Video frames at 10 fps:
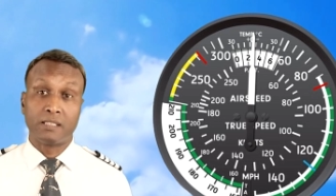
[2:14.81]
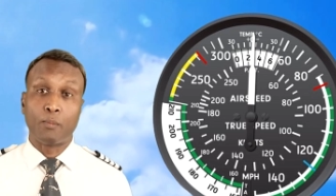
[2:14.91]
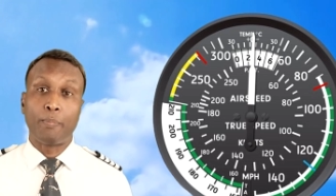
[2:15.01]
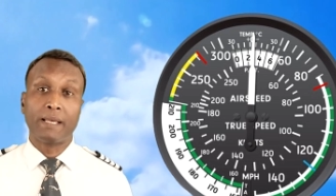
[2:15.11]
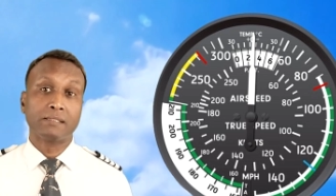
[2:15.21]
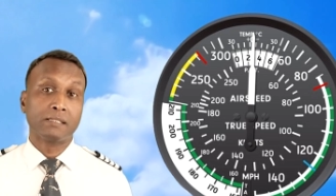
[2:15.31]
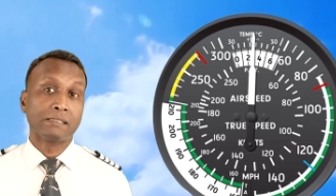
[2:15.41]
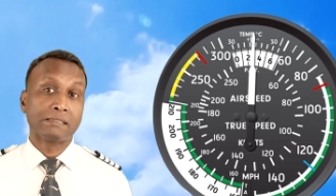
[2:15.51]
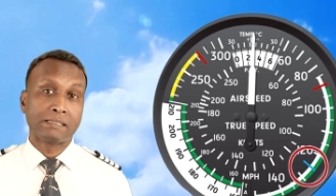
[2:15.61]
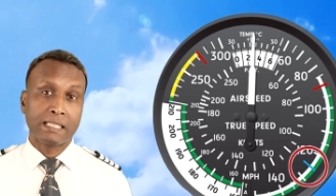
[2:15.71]
the best
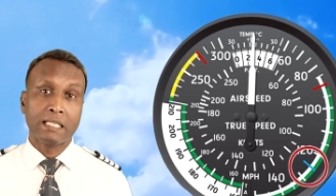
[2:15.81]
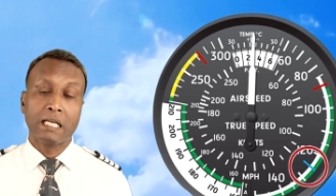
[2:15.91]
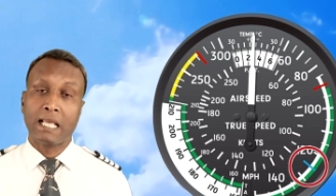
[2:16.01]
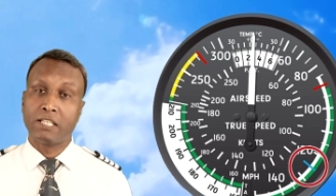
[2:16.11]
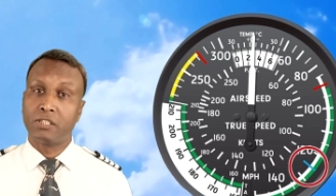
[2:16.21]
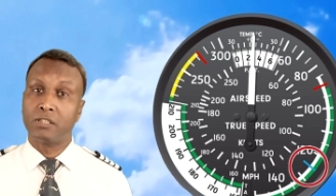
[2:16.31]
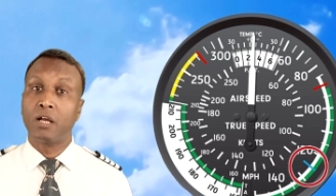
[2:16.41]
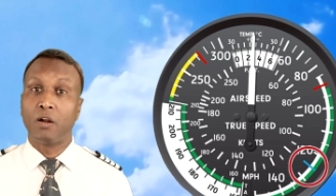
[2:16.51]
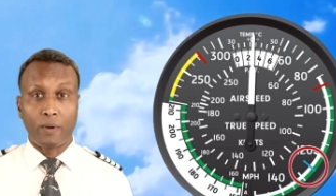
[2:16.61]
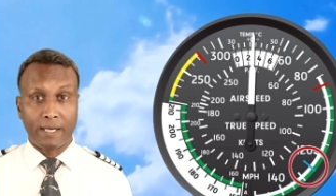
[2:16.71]
single engine
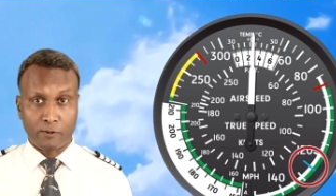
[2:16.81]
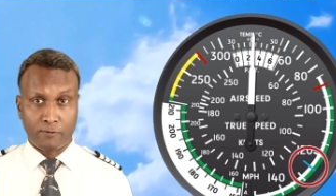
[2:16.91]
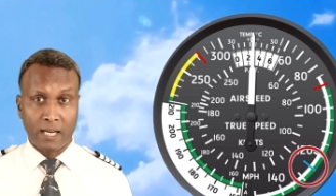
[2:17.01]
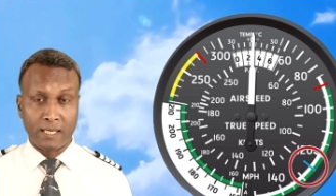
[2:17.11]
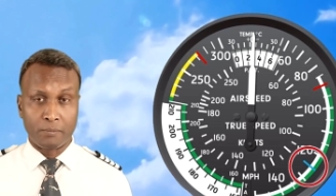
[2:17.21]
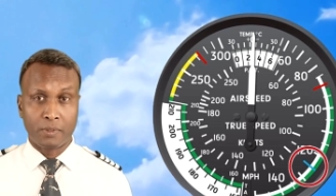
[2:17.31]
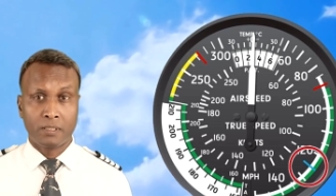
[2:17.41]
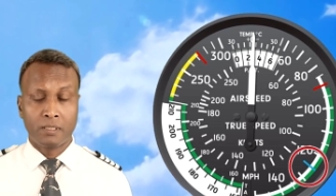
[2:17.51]
rate of climb,